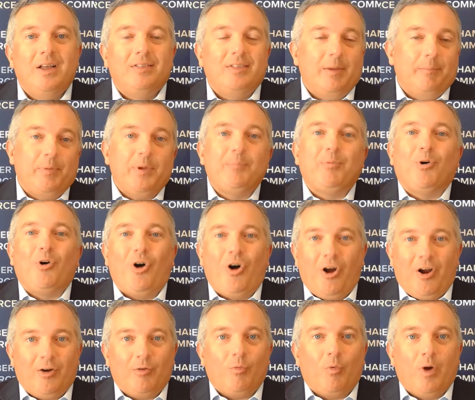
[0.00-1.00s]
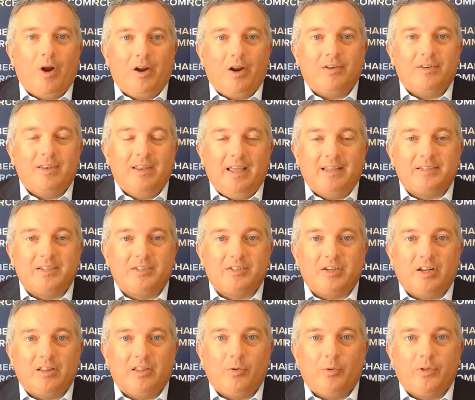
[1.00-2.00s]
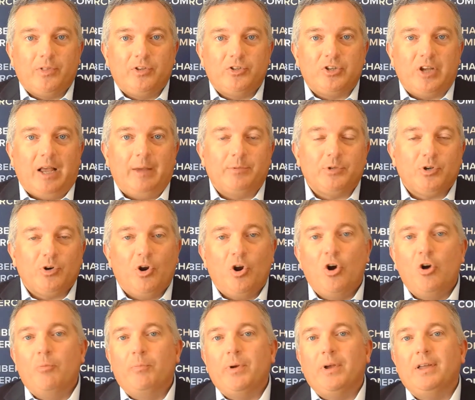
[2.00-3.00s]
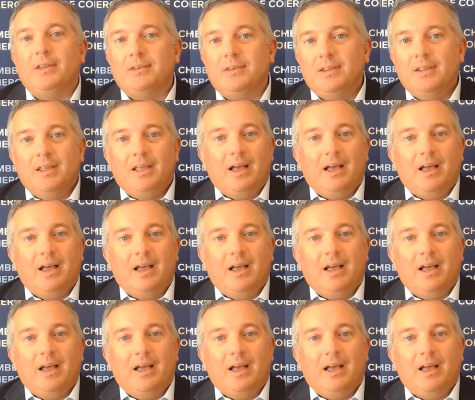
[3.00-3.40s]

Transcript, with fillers: that people aren't where necessarily where the jobs are open.